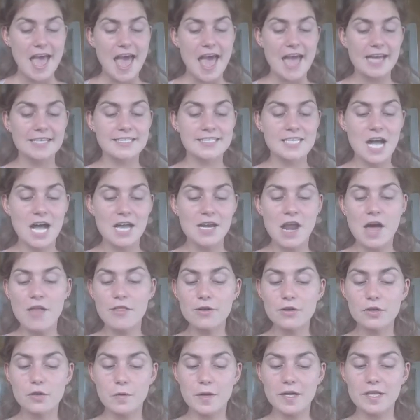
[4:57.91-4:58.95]
And
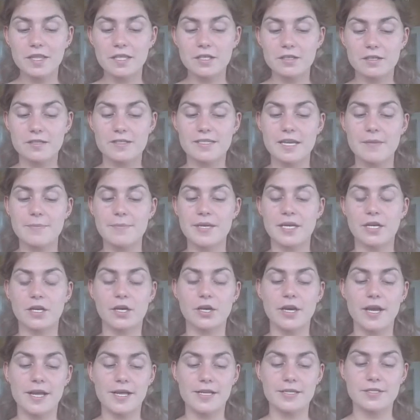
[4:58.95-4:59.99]
another quick little tip
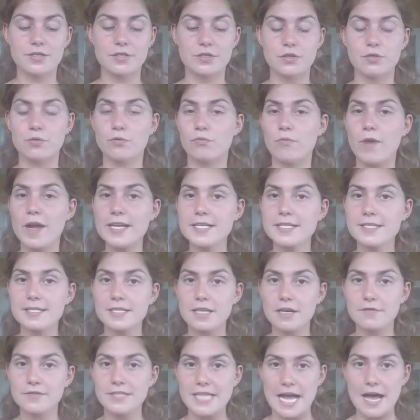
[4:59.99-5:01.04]
here is to write
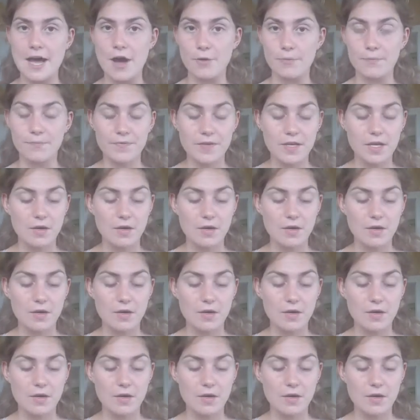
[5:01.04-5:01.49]
stuff down.